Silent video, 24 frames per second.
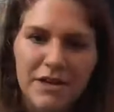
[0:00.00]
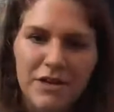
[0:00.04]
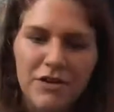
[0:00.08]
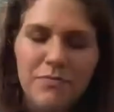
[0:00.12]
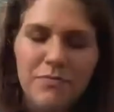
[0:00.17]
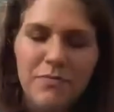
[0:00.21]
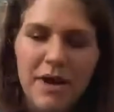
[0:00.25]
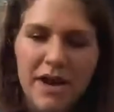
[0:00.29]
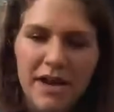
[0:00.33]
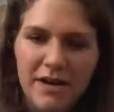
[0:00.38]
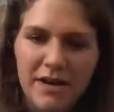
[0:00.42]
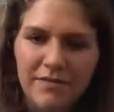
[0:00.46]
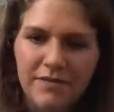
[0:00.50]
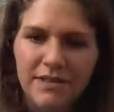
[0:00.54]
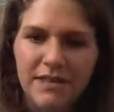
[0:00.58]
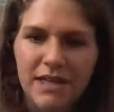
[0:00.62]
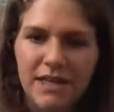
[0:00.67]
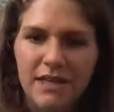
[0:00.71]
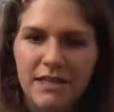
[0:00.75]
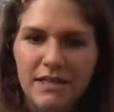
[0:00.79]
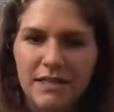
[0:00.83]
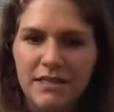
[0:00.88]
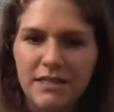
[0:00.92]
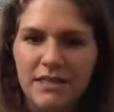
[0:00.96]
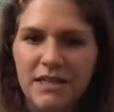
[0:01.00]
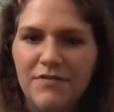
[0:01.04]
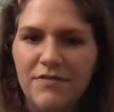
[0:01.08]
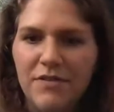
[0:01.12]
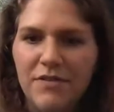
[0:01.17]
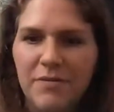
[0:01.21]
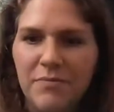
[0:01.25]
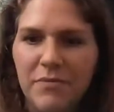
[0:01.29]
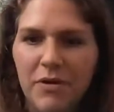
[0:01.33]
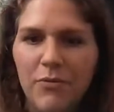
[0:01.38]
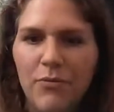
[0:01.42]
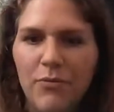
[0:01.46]
And you might have said this, Stephen,
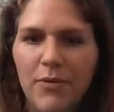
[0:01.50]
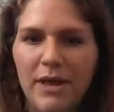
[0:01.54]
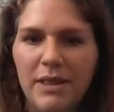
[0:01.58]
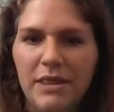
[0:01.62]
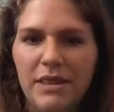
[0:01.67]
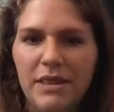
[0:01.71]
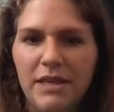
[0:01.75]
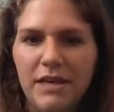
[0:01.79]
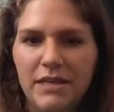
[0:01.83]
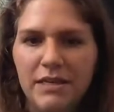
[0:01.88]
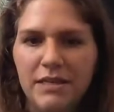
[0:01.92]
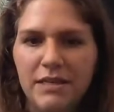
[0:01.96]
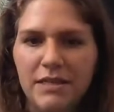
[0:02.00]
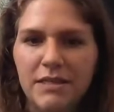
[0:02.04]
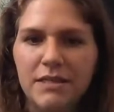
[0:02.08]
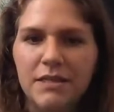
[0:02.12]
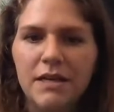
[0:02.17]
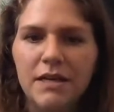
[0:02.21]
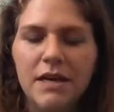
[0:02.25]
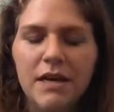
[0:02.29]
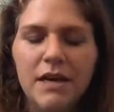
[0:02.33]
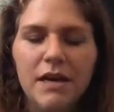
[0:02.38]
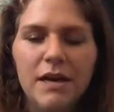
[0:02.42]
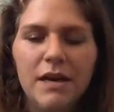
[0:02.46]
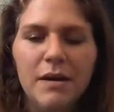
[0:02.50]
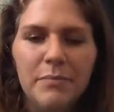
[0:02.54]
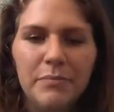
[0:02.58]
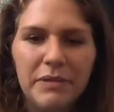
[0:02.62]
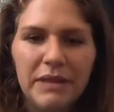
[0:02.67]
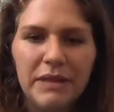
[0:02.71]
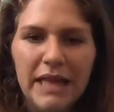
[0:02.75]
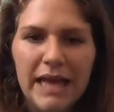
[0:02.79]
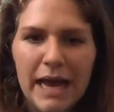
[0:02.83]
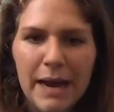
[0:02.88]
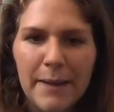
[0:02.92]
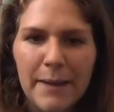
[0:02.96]
but when this
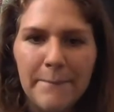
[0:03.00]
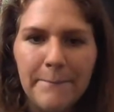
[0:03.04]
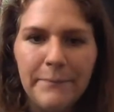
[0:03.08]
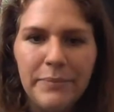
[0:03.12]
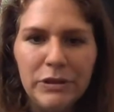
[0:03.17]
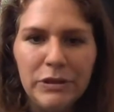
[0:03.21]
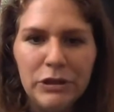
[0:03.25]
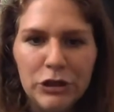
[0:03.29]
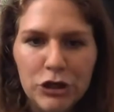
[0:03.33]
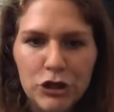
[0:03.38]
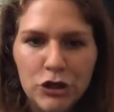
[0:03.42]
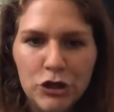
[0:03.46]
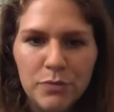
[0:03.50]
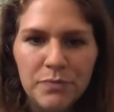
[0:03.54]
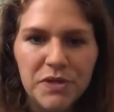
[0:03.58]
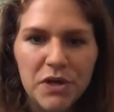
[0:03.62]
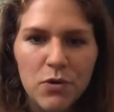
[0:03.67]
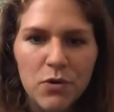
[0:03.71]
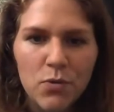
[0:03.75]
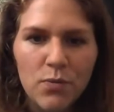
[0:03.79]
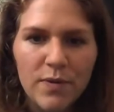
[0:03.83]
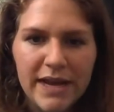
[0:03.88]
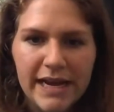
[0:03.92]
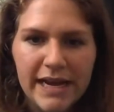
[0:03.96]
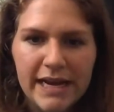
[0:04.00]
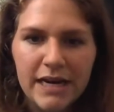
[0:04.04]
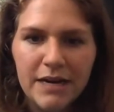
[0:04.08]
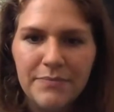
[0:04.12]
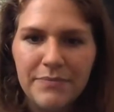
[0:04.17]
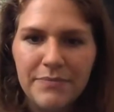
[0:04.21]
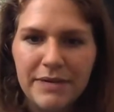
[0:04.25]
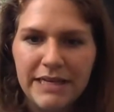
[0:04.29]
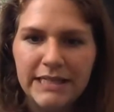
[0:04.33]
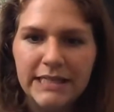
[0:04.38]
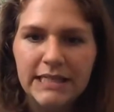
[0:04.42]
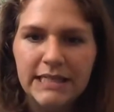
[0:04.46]
plant blooms, are we going to
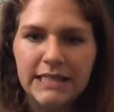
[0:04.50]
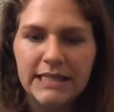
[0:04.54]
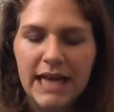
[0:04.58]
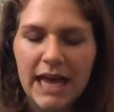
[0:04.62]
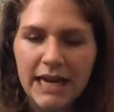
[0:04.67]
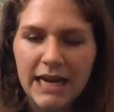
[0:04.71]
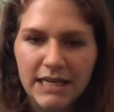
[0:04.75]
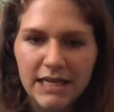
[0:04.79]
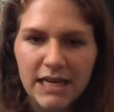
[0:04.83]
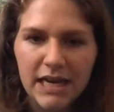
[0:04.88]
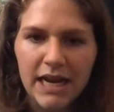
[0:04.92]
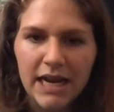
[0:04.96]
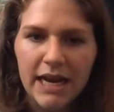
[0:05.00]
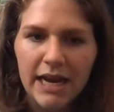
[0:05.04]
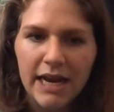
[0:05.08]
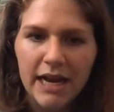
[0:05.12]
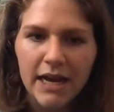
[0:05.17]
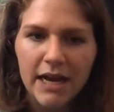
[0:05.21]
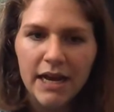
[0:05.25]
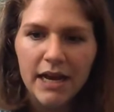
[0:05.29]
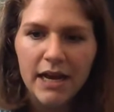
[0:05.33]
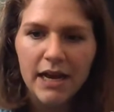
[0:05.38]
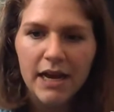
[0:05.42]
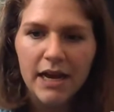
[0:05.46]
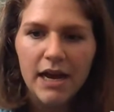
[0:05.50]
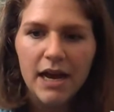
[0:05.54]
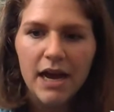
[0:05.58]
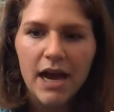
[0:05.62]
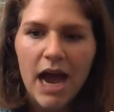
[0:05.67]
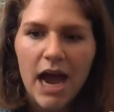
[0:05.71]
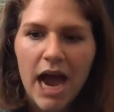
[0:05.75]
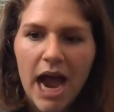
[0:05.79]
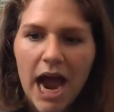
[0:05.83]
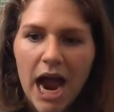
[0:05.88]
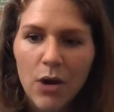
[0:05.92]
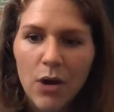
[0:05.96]
be sending
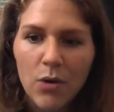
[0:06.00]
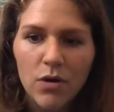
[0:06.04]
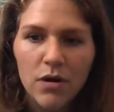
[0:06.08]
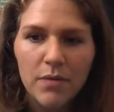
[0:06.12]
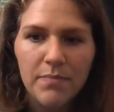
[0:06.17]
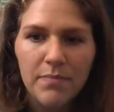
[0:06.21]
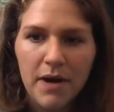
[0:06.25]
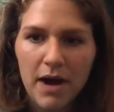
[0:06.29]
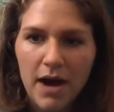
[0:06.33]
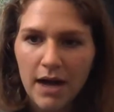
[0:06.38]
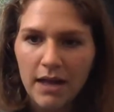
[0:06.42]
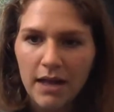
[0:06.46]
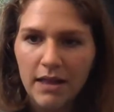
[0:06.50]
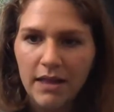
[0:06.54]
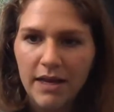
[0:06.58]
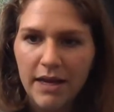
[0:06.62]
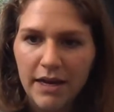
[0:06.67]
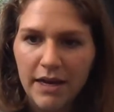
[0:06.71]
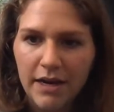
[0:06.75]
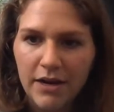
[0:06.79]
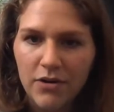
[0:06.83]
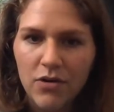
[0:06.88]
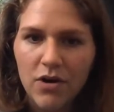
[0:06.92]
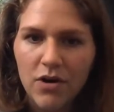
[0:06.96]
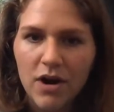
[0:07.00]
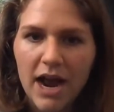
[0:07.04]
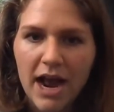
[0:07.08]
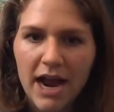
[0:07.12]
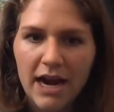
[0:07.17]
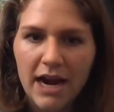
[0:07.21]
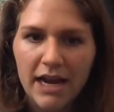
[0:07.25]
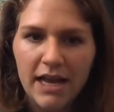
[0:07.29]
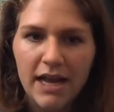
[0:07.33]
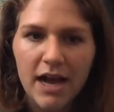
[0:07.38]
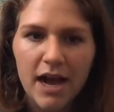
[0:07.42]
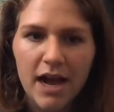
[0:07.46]
our pollen or
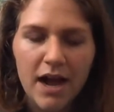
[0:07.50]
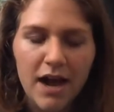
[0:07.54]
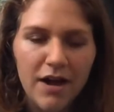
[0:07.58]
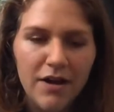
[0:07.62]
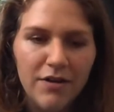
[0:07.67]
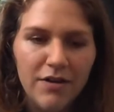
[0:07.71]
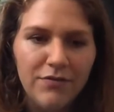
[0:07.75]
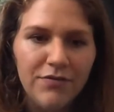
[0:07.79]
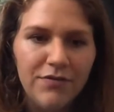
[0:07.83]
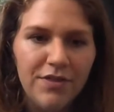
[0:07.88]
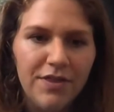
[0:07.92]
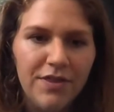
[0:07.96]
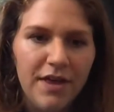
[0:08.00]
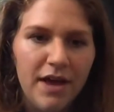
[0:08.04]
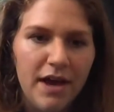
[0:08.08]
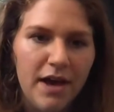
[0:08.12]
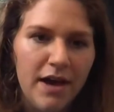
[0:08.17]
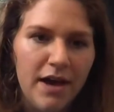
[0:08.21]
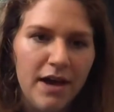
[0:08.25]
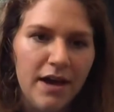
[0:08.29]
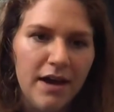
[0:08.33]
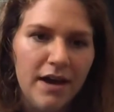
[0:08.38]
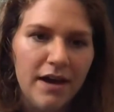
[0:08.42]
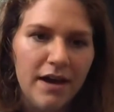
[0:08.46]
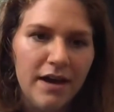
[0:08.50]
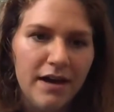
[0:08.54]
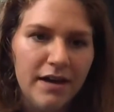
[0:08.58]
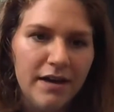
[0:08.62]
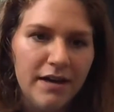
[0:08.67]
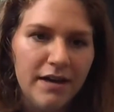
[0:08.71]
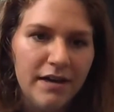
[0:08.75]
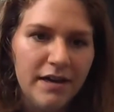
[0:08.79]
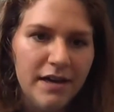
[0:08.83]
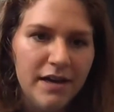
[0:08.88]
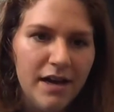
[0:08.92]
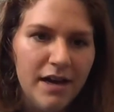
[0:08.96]
any of the
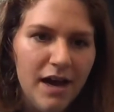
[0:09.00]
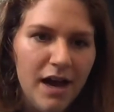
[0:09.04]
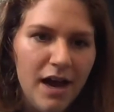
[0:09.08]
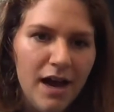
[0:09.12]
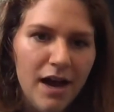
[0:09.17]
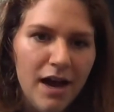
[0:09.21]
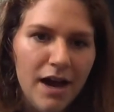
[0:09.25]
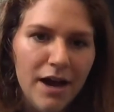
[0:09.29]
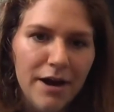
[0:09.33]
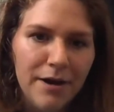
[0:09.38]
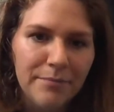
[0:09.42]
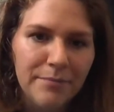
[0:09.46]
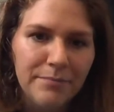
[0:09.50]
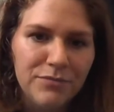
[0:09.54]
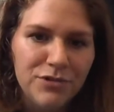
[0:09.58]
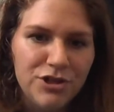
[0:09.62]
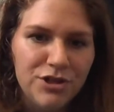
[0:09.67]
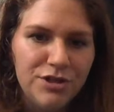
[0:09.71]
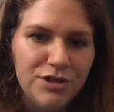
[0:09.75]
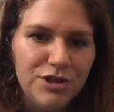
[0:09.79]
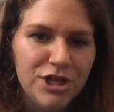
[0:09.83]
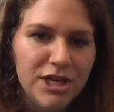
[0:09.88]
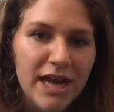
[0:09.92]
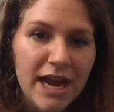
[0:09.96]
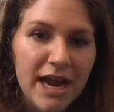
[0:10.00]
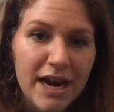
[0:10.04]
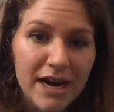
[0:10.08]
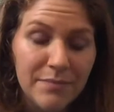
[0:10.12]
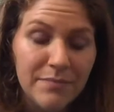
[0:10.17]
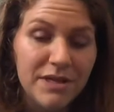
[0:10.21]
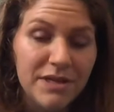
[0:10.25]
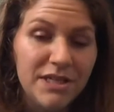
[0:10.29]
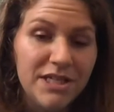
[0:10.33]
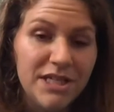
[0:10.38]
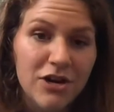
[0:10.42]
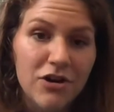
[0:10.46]
genetic
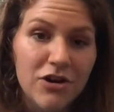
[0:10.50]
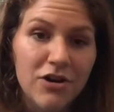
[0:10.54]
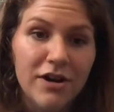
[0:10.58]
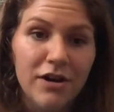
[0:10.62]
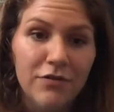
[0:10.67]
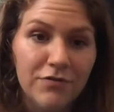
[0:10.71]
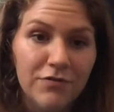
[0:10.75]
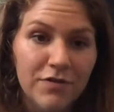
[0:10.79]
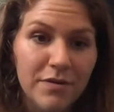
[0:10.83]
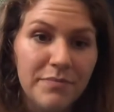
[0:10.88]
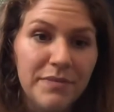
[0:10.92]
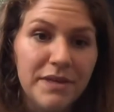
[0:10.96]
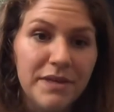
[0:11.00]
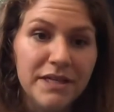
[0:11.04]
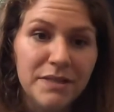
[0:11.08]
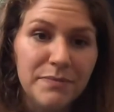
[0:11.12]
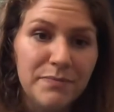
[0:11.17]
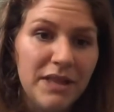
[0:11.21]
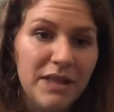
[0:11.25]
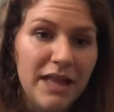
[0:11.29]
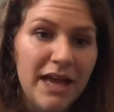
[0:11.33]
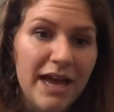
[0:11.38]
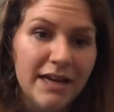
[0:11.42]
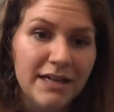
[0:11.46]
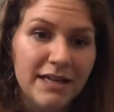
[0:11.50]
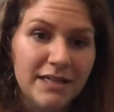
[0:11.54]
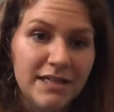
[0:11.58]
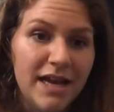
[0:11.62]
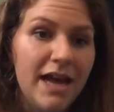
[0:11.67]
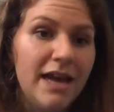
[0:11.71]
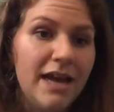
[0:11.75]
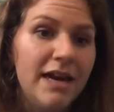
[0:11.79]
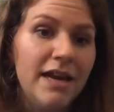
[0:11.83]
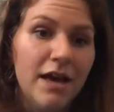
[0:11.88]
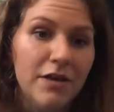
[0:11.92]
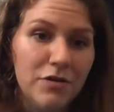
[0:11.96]
material from this plant to
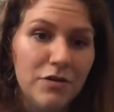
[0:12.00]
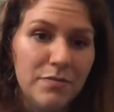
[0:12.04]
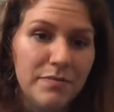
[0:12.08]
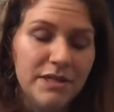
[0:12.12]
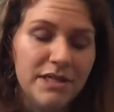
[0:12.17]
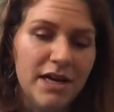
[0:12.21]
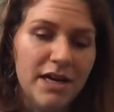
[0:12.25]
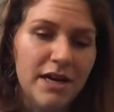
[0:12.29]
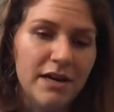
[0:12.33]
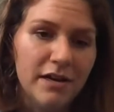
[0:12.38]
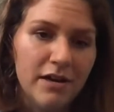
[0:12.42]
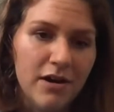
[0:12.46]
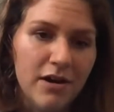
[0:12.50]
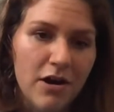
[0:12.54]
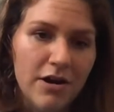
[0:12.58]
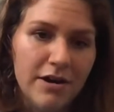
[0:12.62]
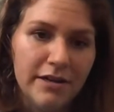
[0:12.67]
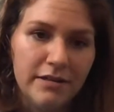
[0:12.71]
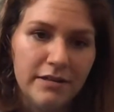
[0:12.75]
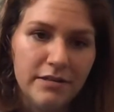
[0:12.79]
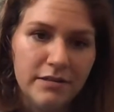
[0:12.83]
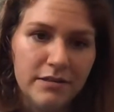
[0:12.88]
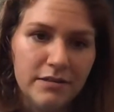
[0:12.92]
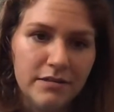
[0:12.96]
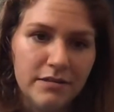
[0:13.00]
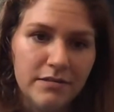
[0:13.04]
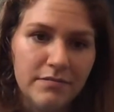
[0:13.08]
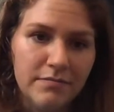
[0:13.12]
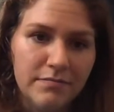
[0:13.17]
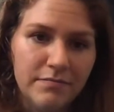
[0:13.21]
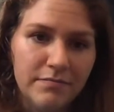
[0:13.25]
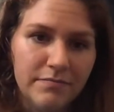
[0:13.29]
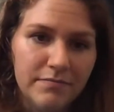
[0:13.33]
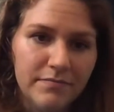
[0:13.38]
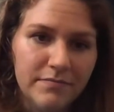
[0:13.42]
any other Botanic Gardens?